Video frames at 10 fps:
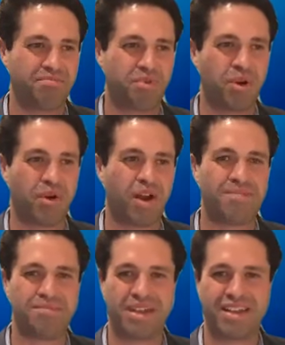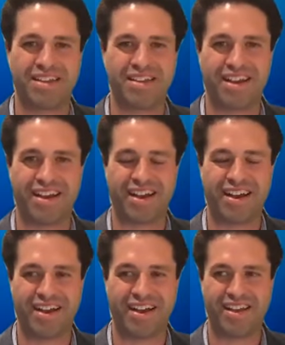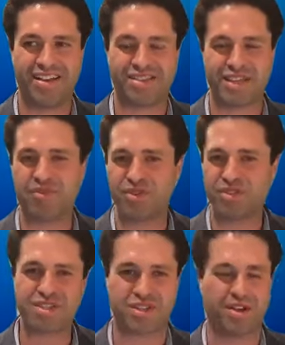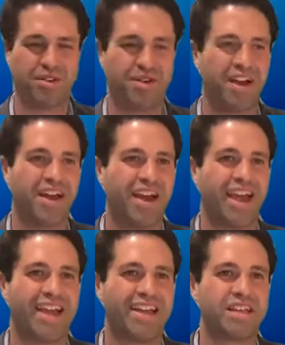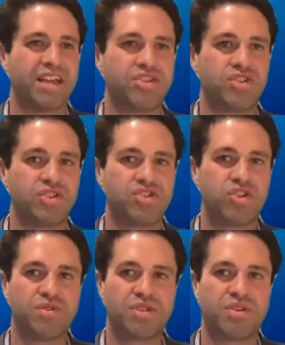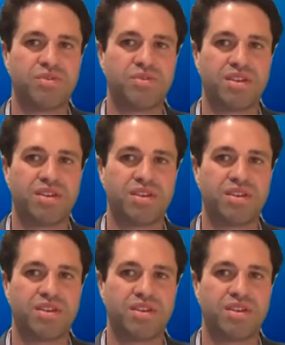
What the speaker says: program in San Francisco. And it just shows you